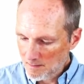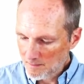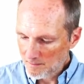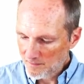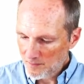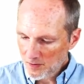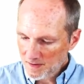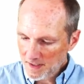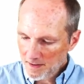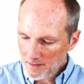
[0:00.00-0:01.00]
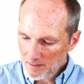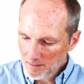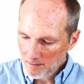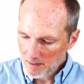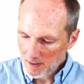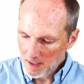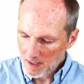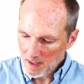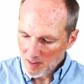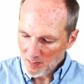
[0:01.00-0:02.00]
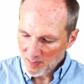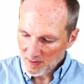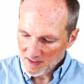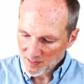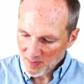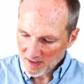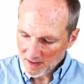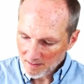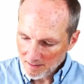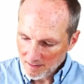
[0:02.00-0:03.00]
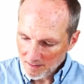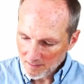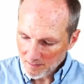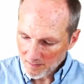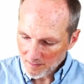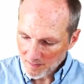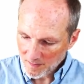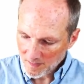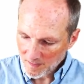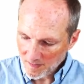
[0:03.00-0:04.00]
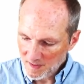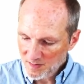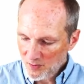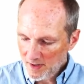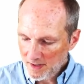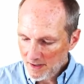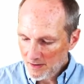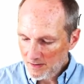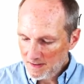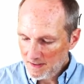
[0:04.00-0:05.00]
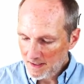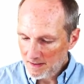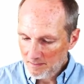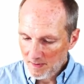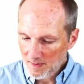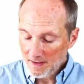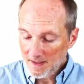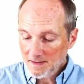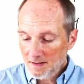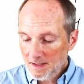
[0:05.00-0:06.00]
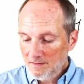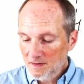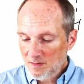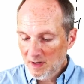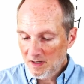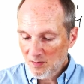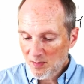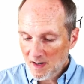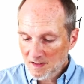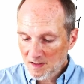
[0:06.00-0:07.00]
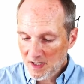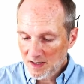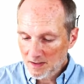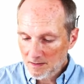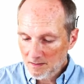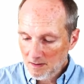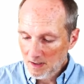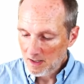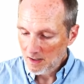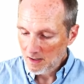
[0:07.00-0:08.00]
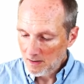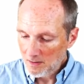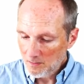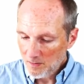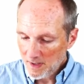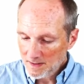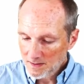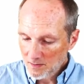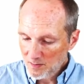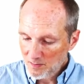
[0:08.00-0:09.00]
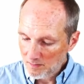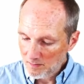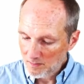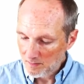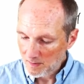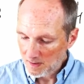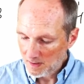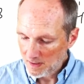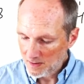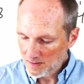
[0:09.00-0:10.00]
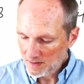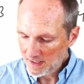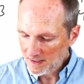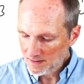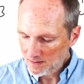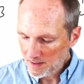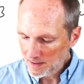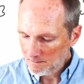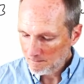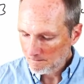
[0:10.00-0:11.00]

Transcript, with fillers: 4 is here, but let's pick this point here instead. That's going to give us a better approximation, right? So the here's our tangent line.